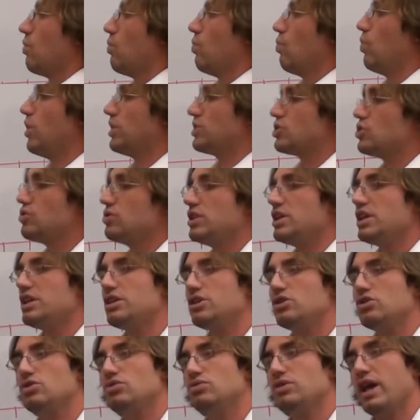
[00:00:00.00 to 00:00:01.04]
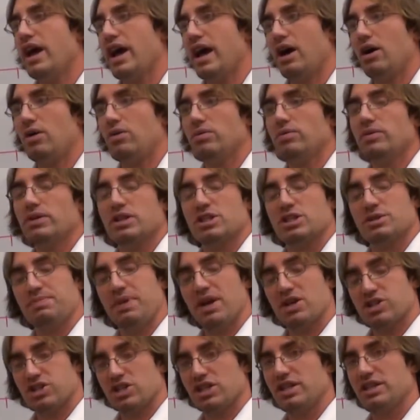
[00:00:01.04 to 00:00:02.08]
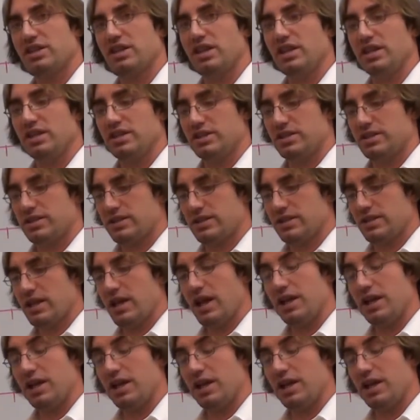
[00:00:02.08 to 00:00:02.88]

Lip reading: What you need to do now, especially in these